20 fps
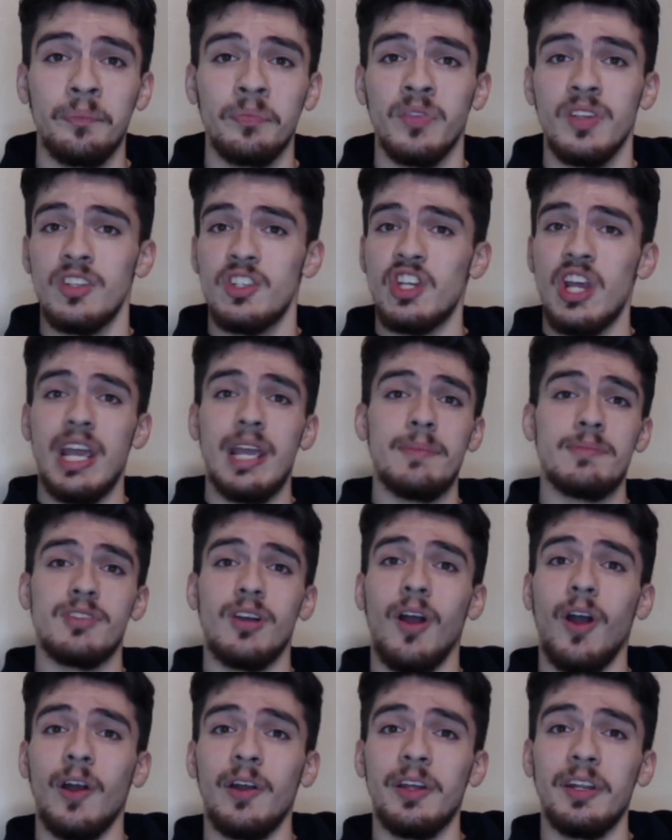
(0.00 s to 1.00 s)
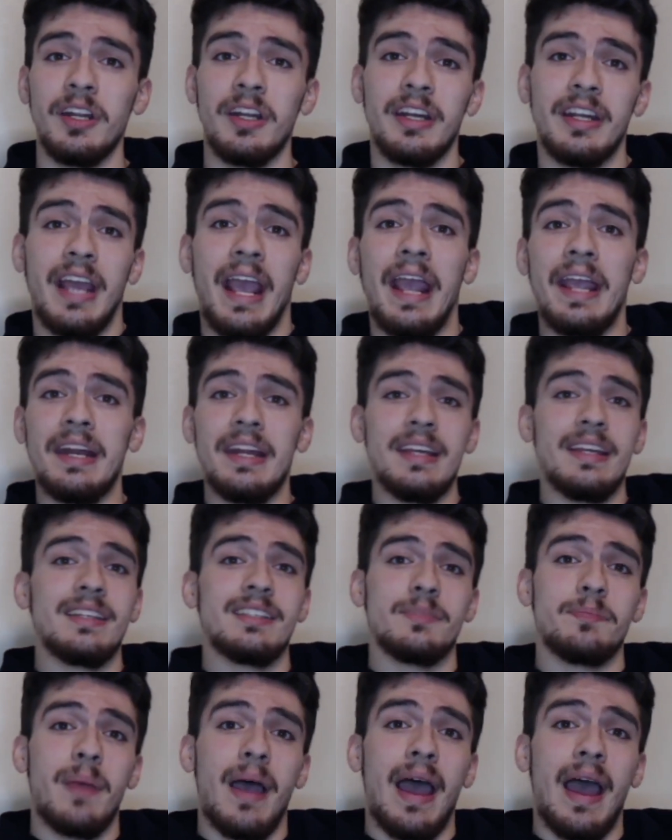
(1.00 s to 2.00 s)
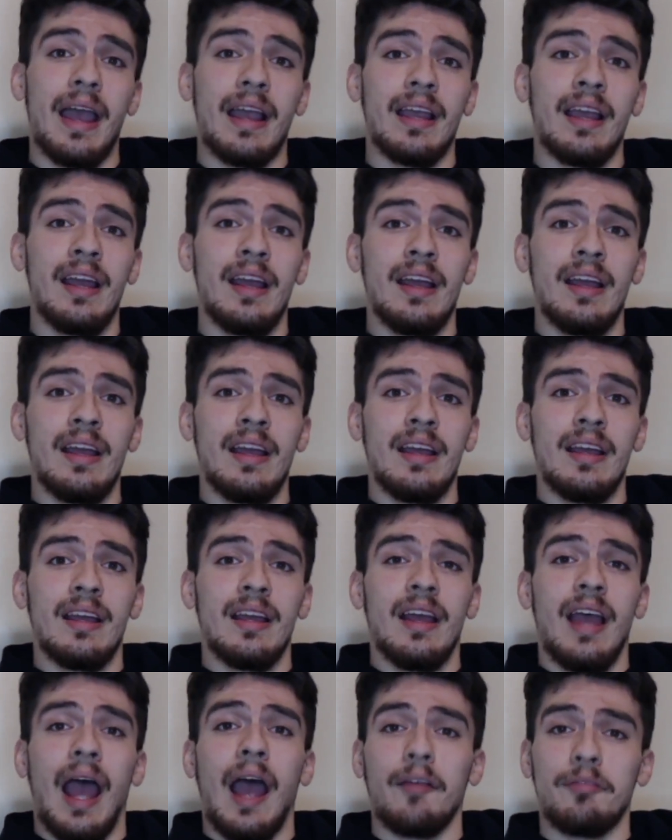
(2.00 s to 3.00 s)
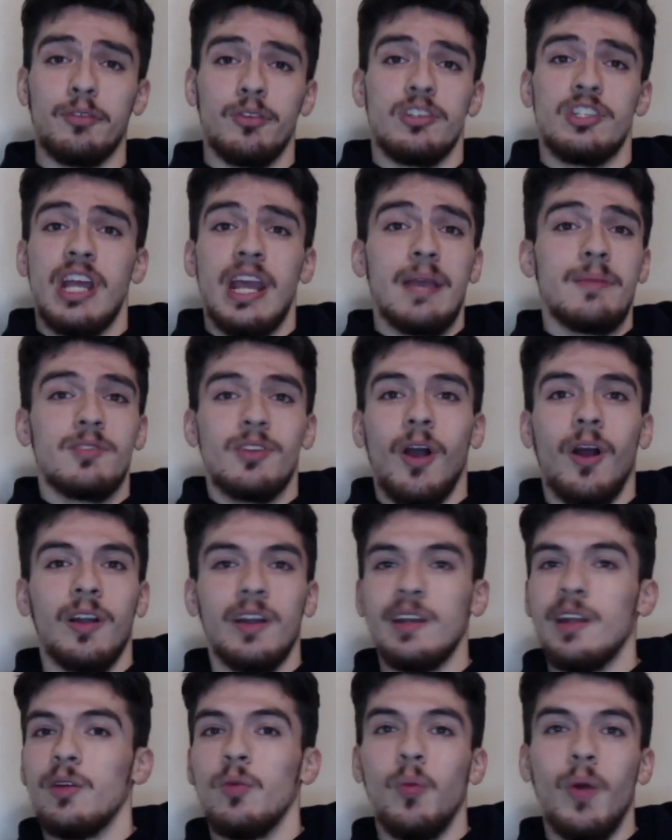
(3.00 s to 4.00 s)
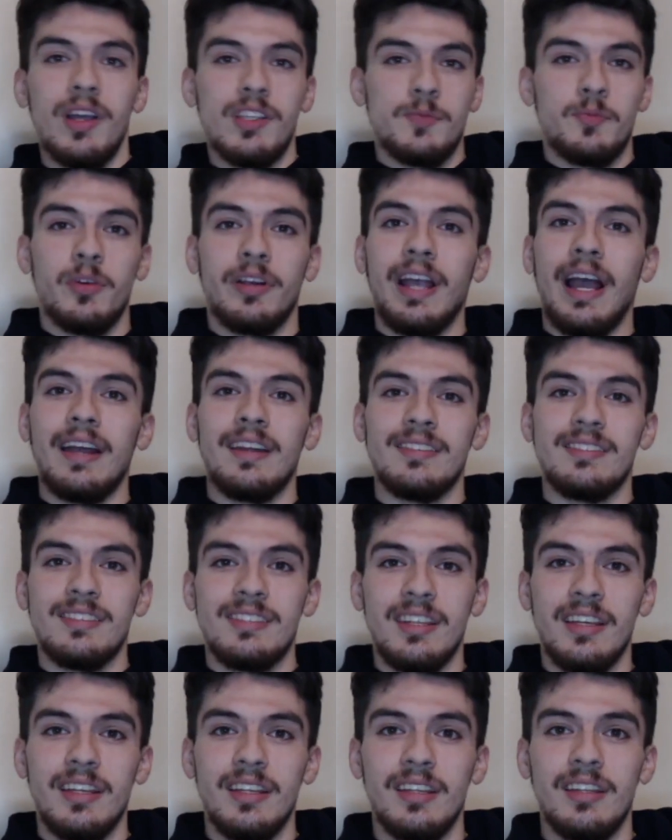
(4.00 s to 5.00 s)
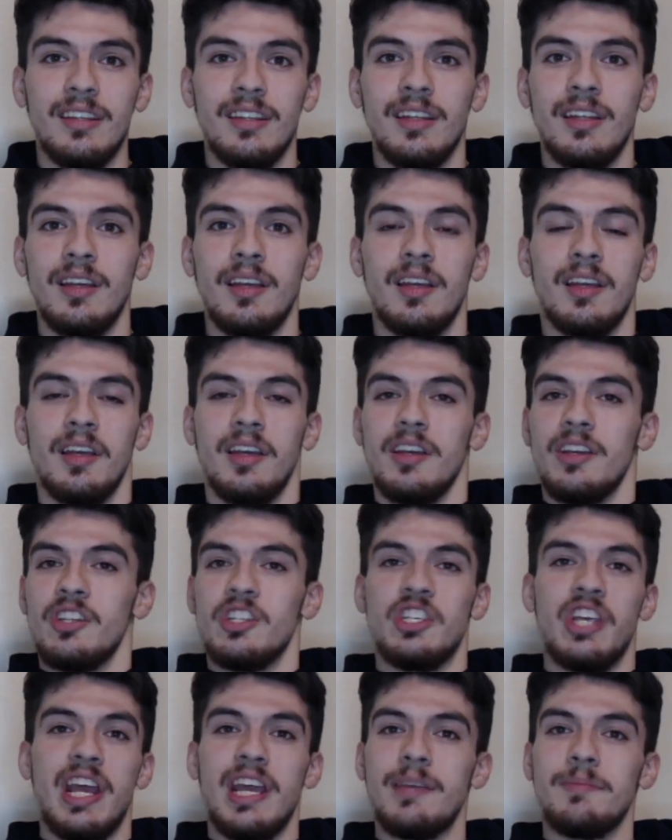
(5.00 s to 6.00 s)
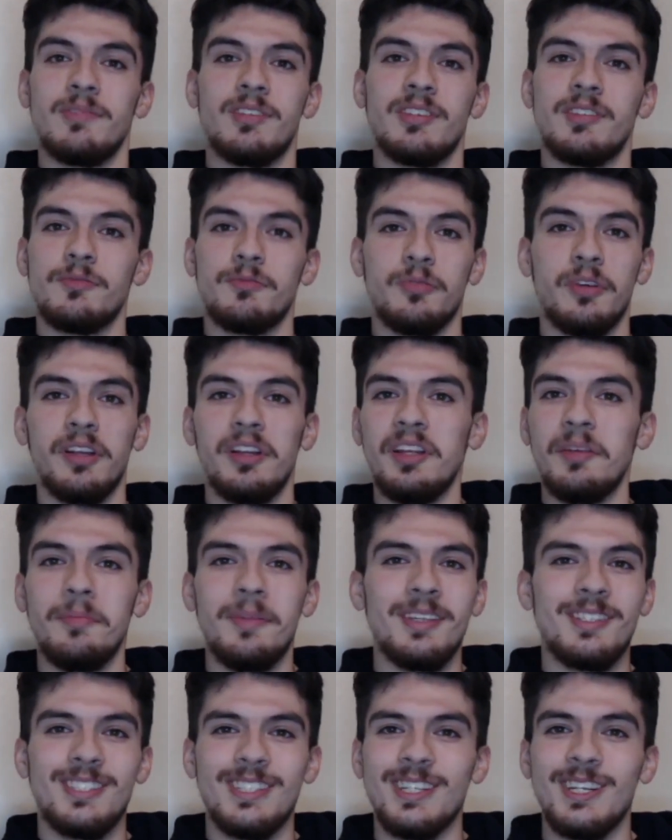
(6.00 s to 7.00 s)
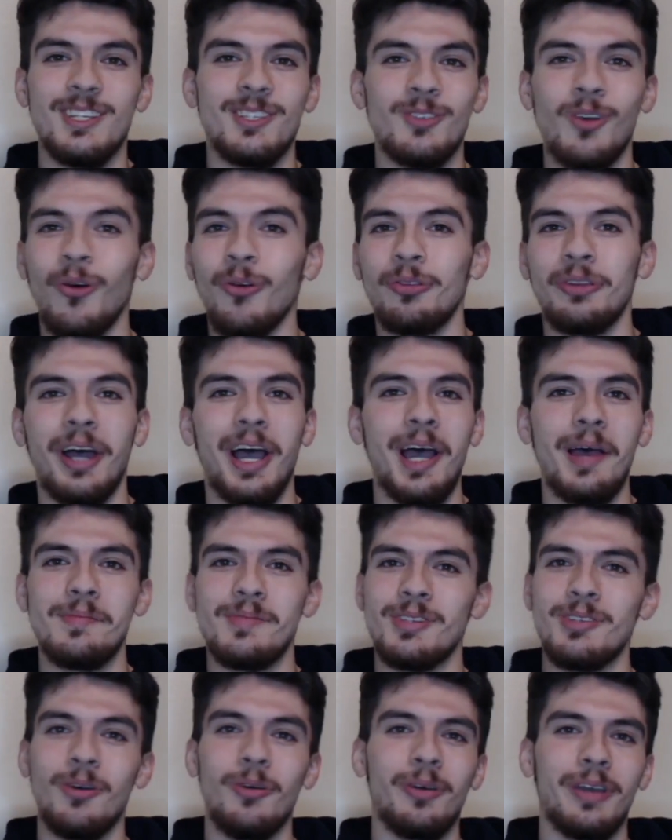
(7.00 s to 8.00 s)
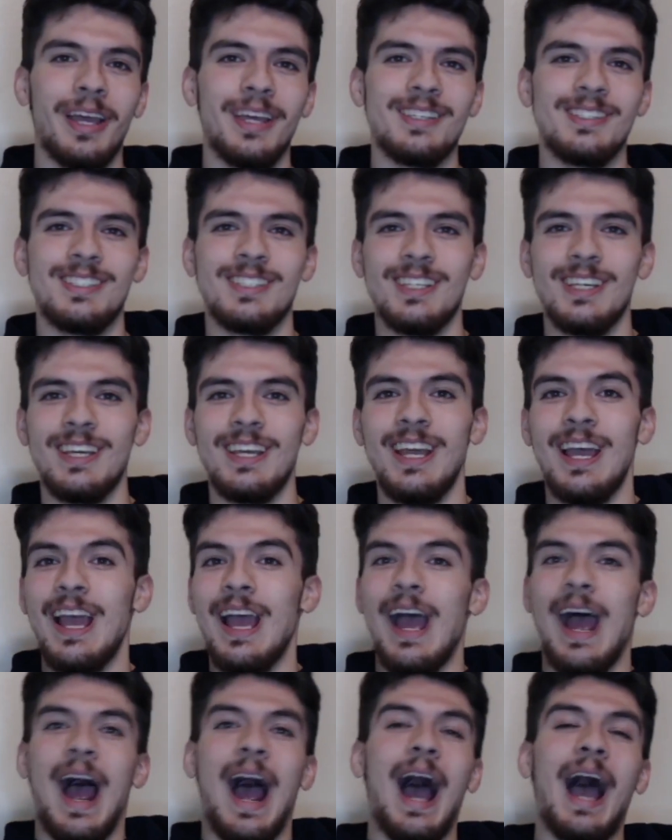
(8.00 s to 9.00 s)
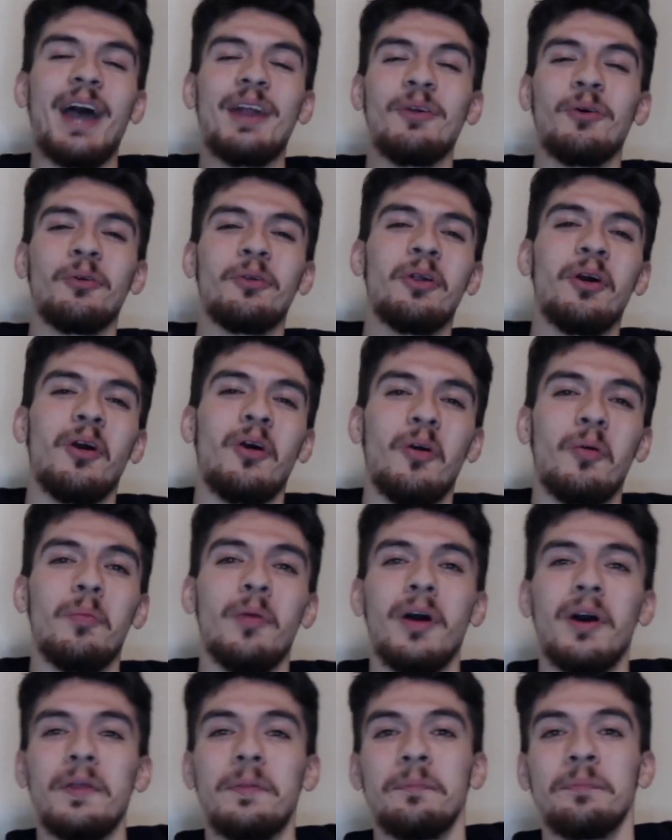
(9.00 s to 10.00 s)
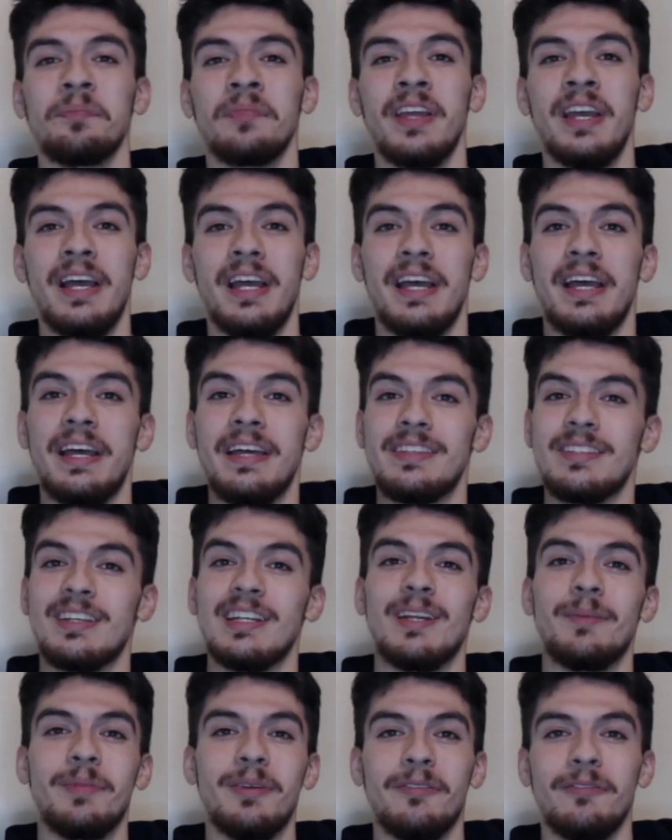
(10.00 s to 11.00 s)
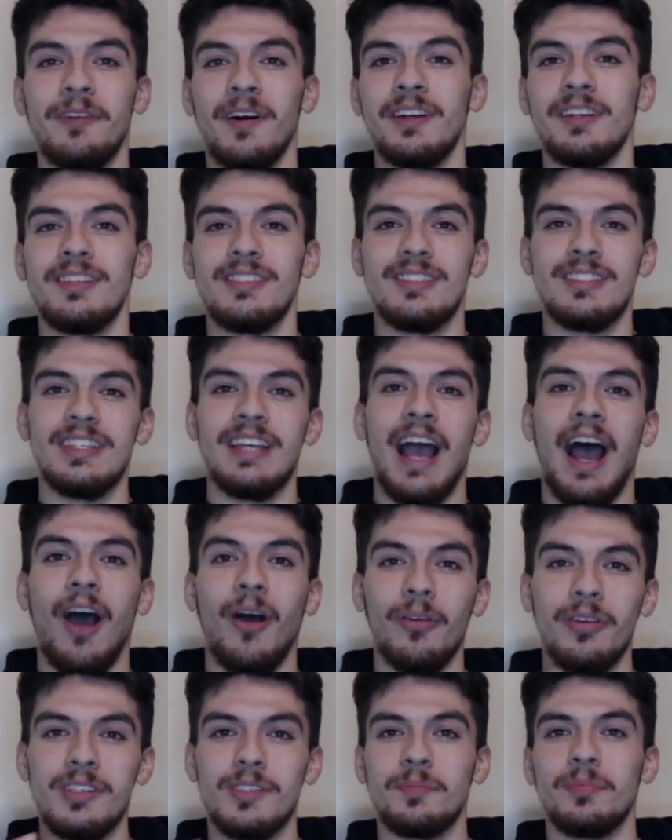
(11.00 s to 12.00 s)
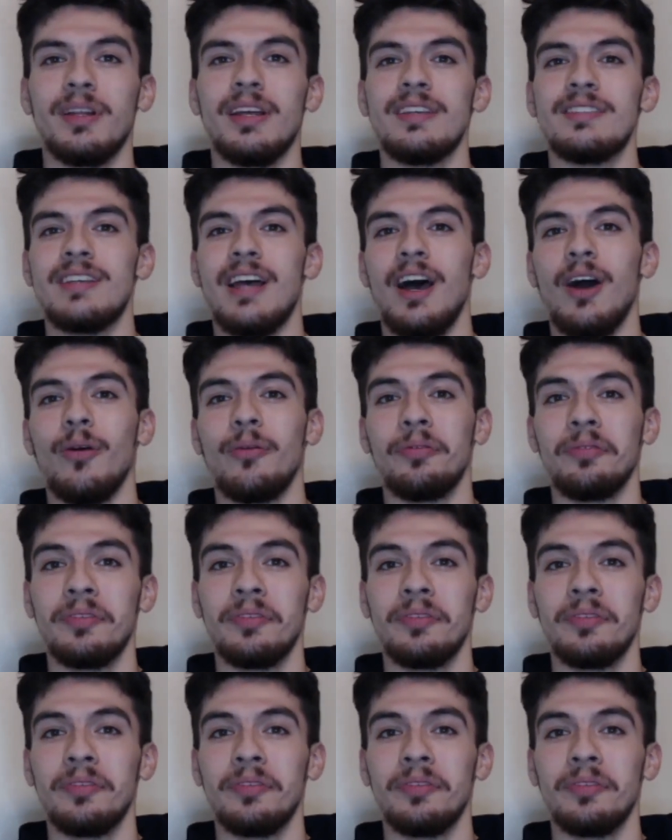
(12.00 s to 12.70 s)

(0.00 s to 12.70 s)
James Harden and KD is back after James Harden and Westbrook had a stint. James is really missing his old times in OKC. I don't know, but it's going to be fun to see how this plays out.